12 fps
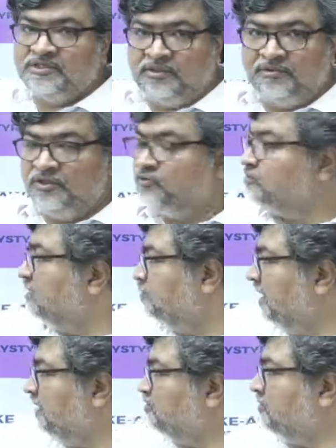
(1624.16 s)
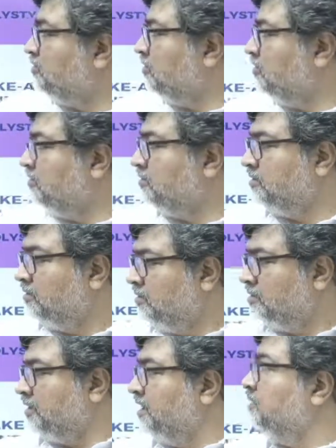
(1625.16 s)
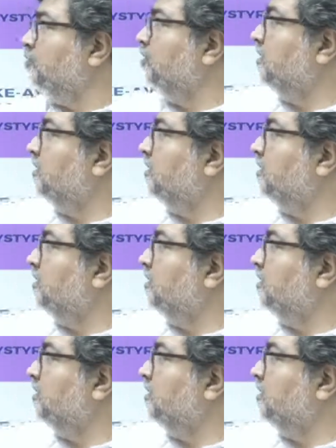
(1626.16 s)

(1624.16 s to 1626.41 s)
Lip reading: we use the pipes and all, cleaning product.